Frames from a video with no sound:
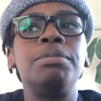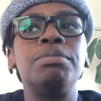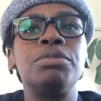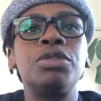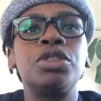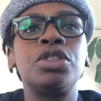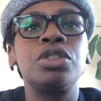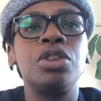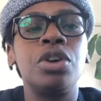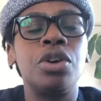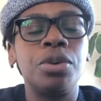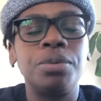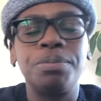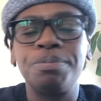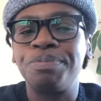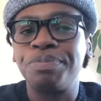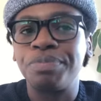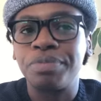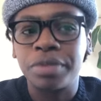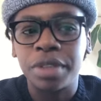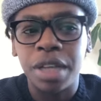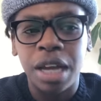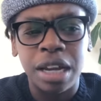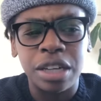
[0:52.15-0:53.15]
So
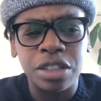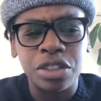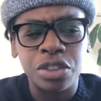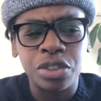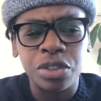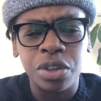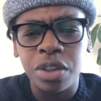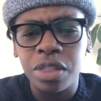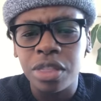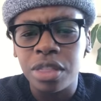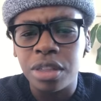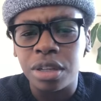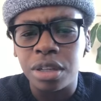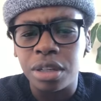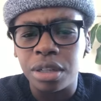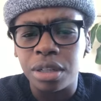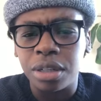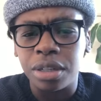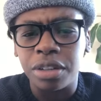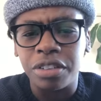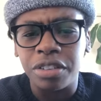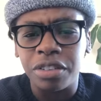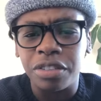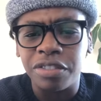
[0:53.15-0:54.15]
I saw
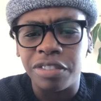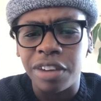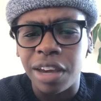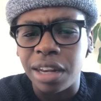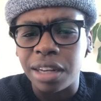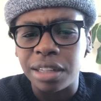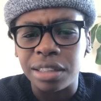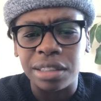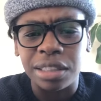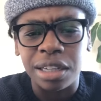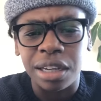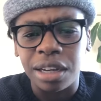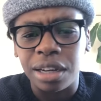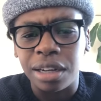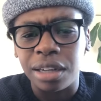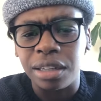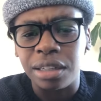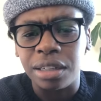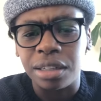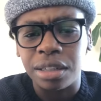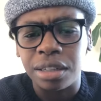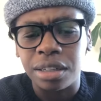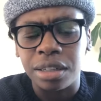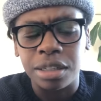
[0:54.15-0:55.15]
the
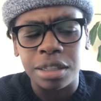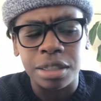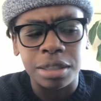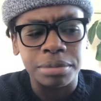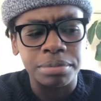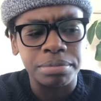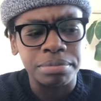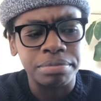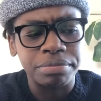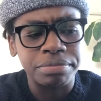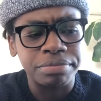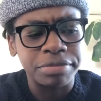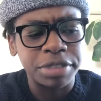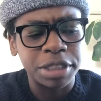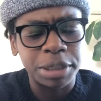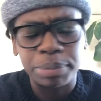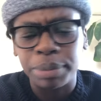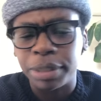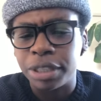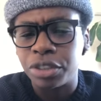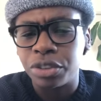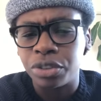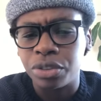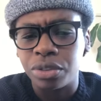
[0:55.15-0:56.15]
Valentine
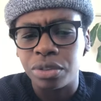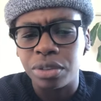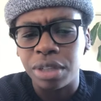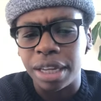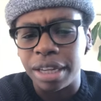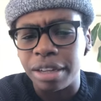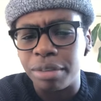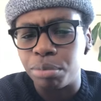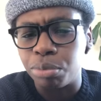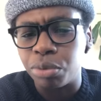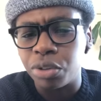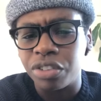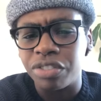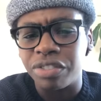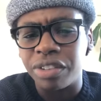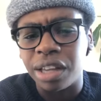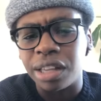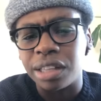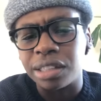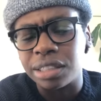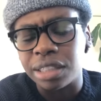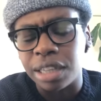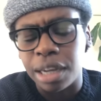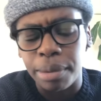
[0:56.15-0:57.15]
special, like Brooke
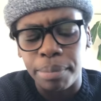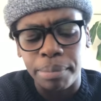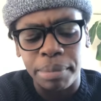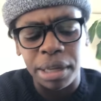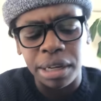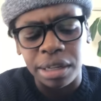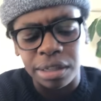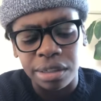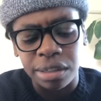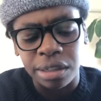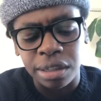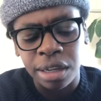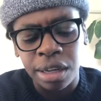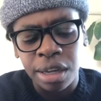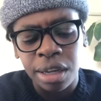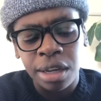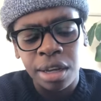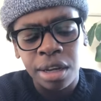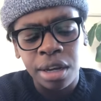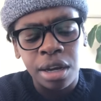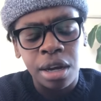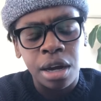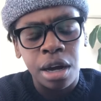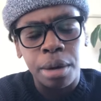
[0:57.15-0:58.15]
Valentine made a
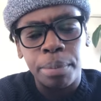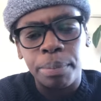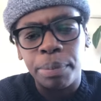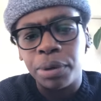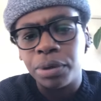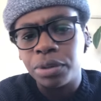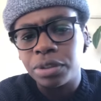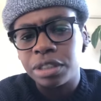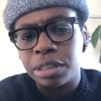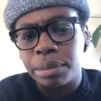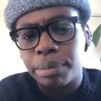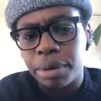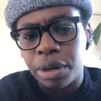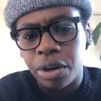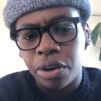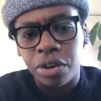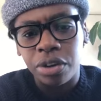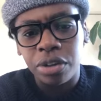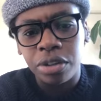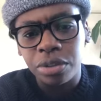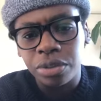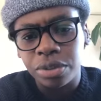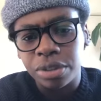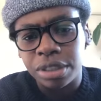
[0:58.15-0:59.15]
post about
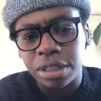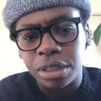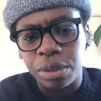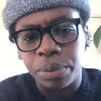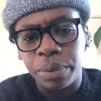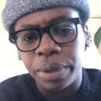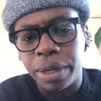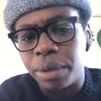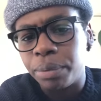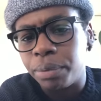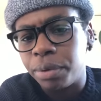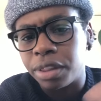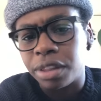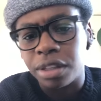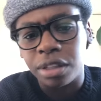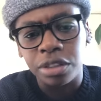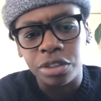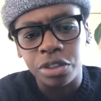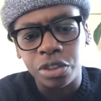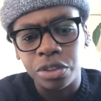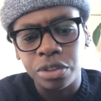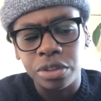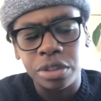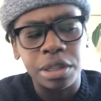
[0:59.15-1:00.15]
her losing weight within
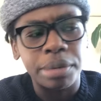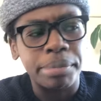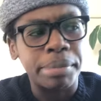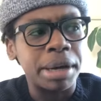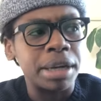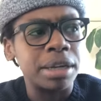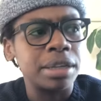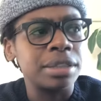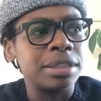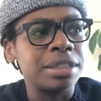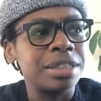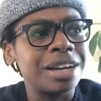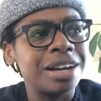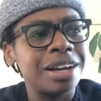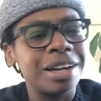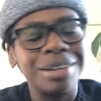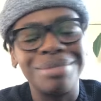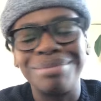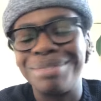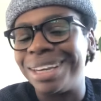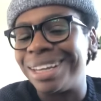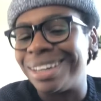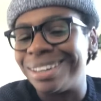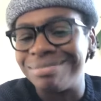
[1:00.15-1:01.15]
a certain amount of
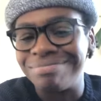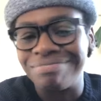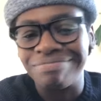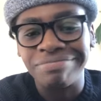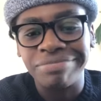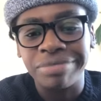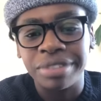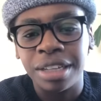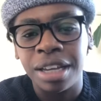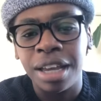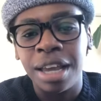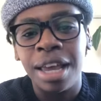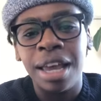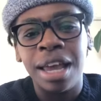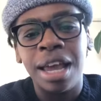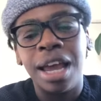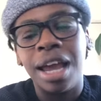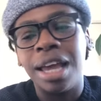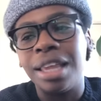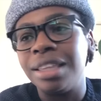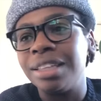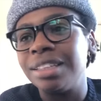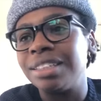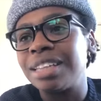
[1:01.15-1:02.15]
time. And
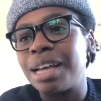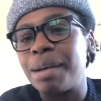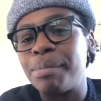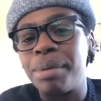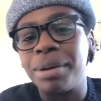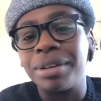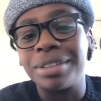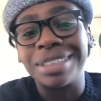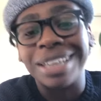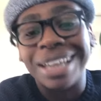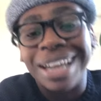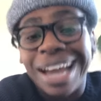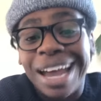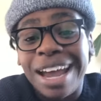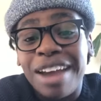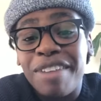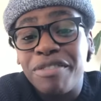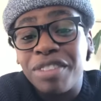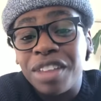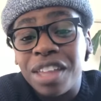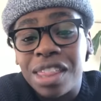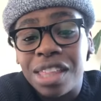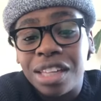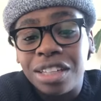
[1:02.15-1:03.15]
at the time I was like, I have
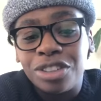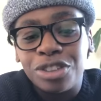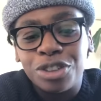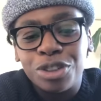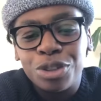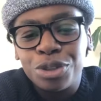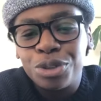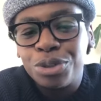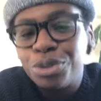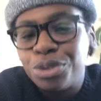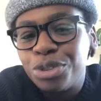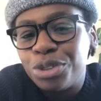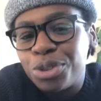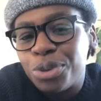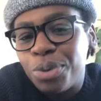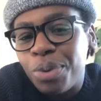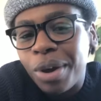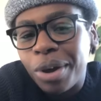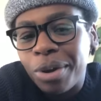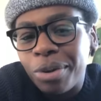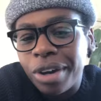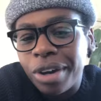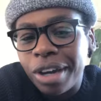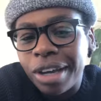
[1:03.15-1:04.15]
nothing to lose, so
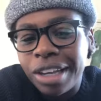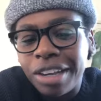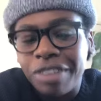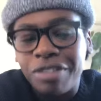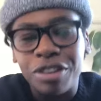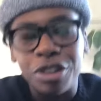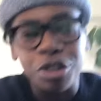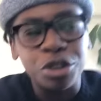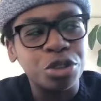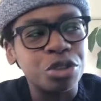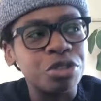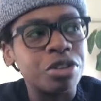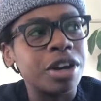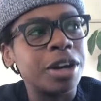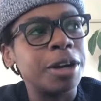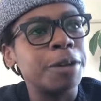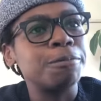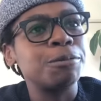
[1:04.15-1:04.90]
why I give it a try?